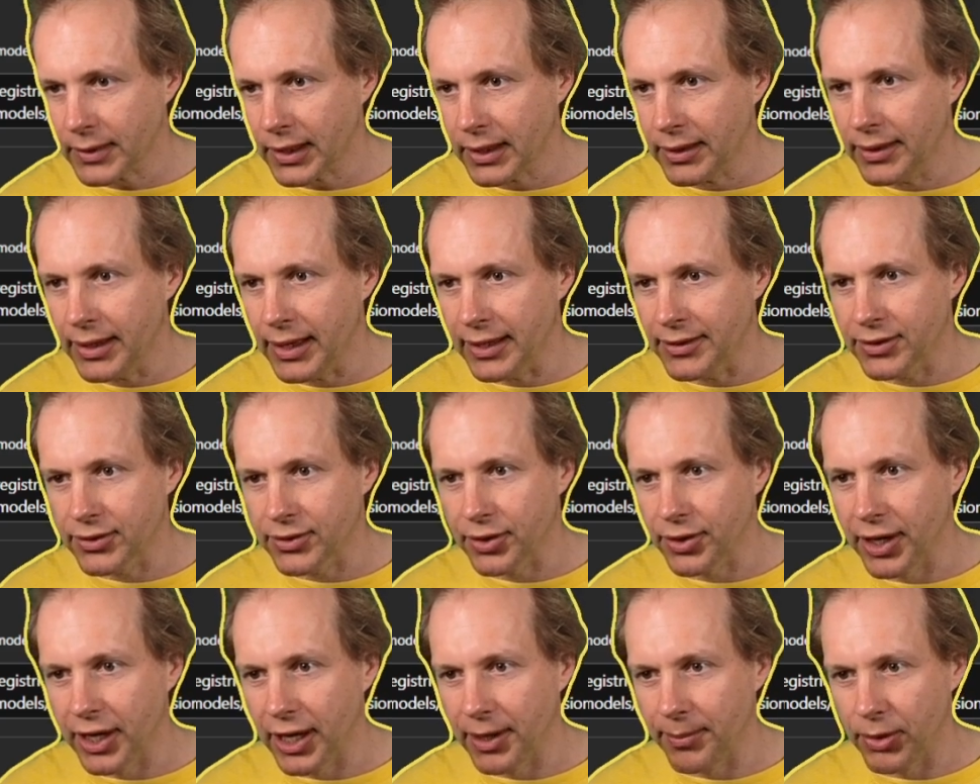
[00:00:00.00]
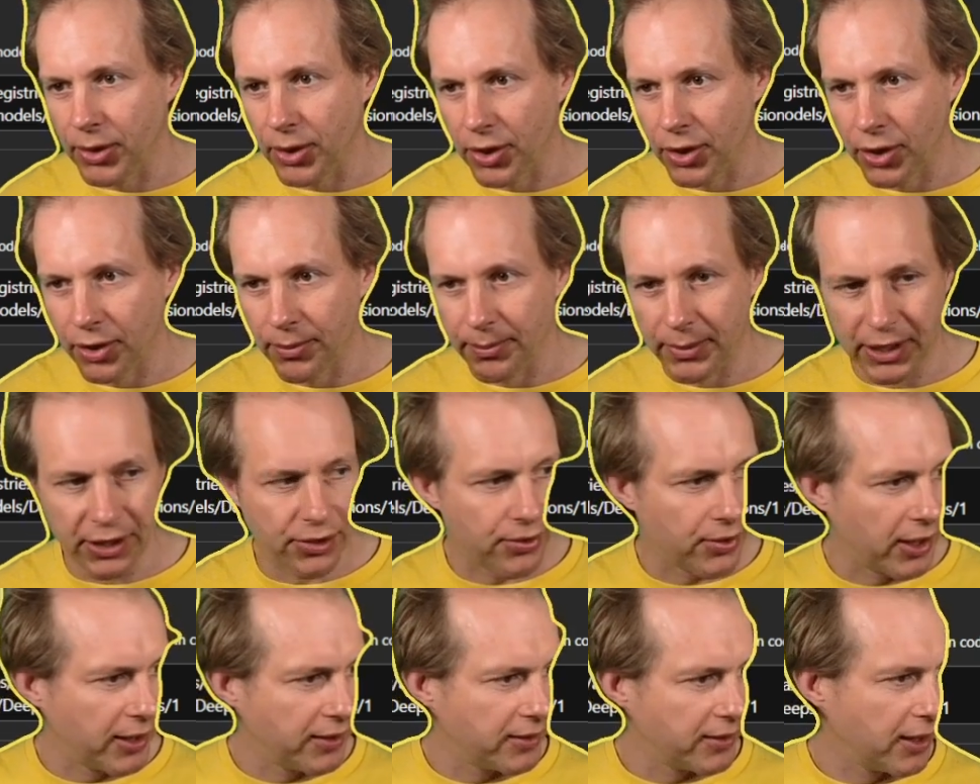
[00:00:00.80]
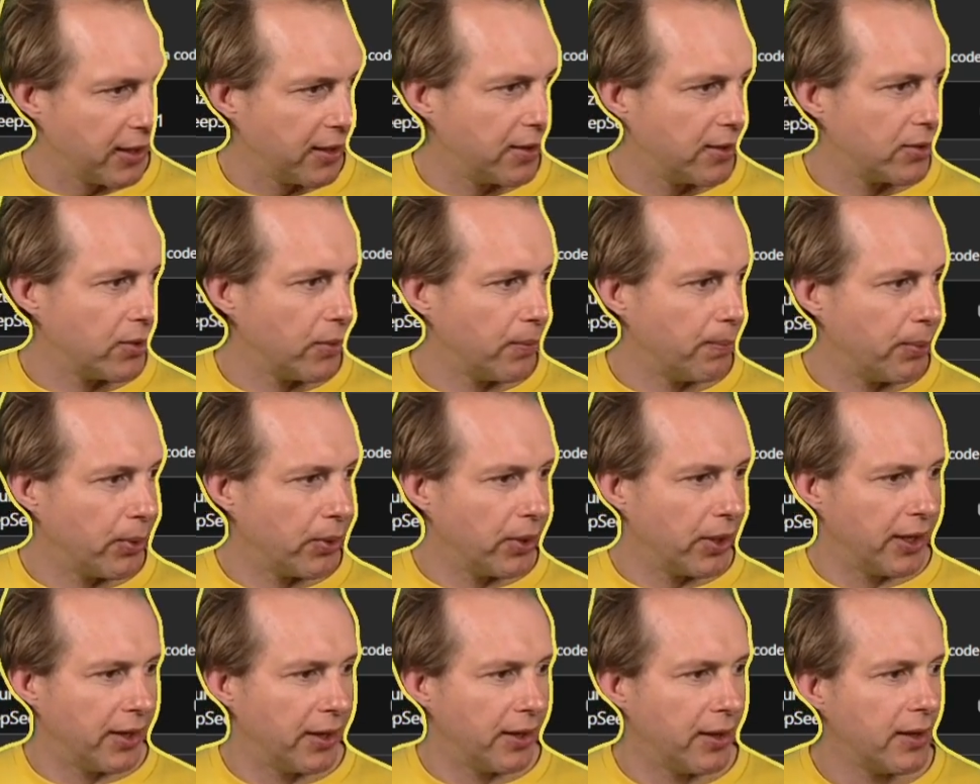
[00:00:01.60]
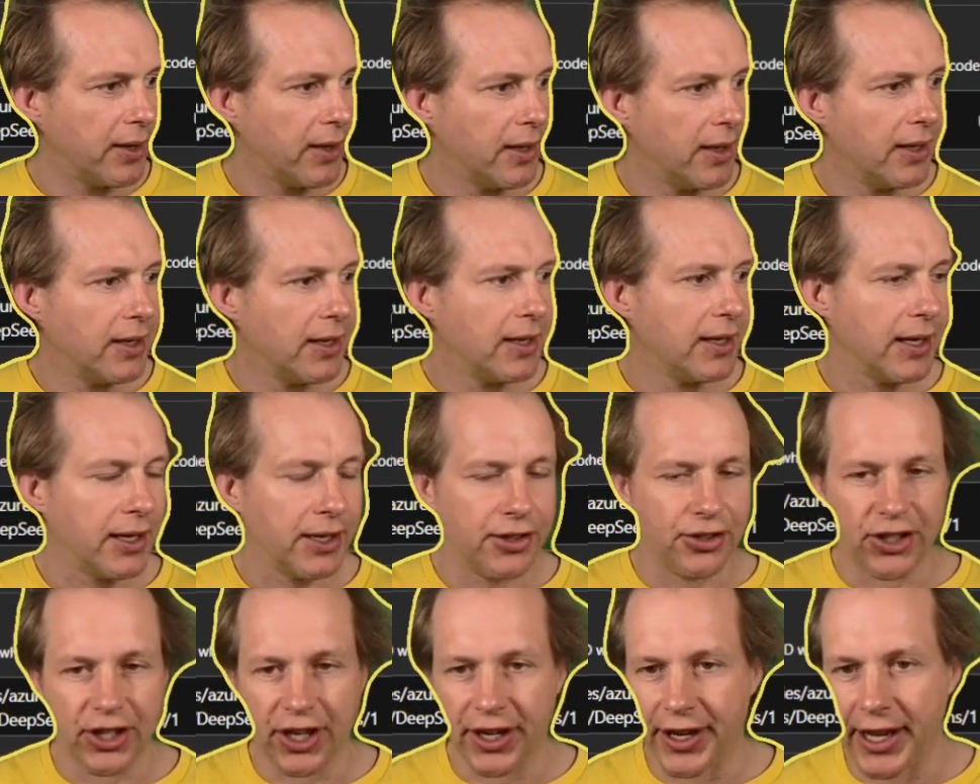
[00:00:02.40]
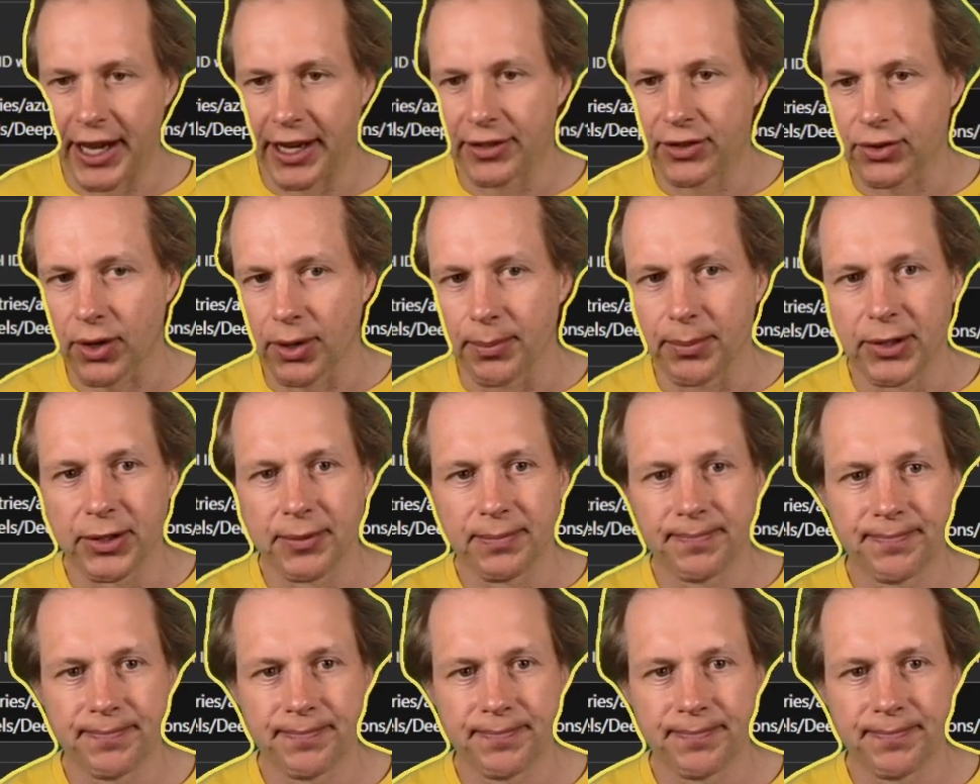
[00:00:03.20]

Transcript: that's the name you're going to be interested to put in GenAIScript.